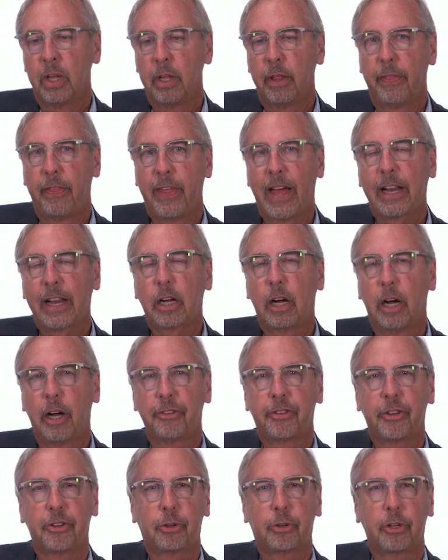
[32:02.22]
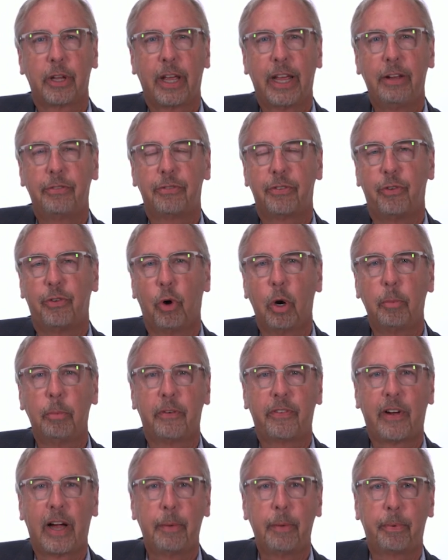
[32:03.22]
That causes a form
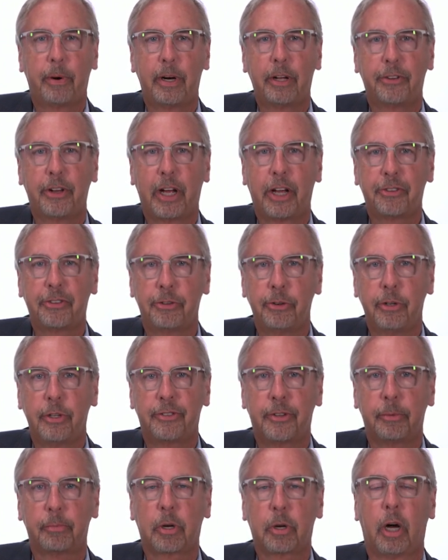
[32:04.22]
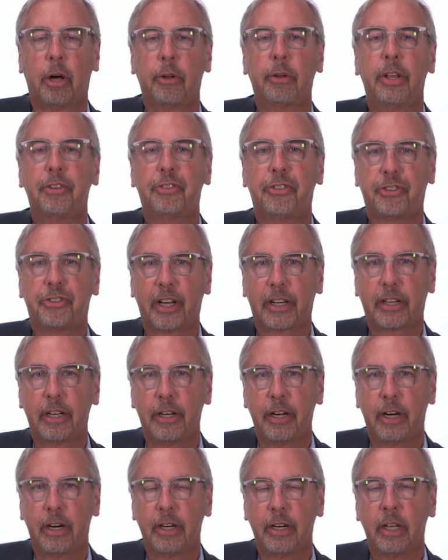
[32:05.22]
of hyperaldosteronism called
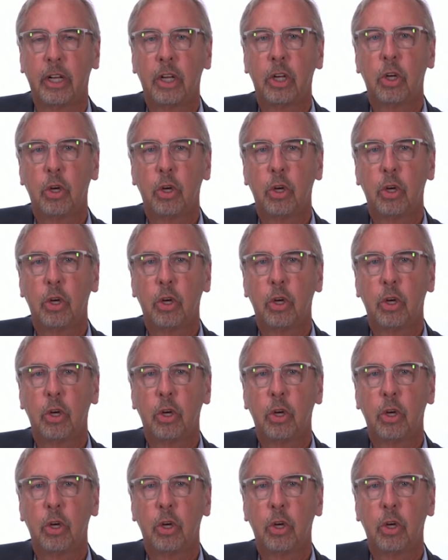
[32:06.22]
secondary,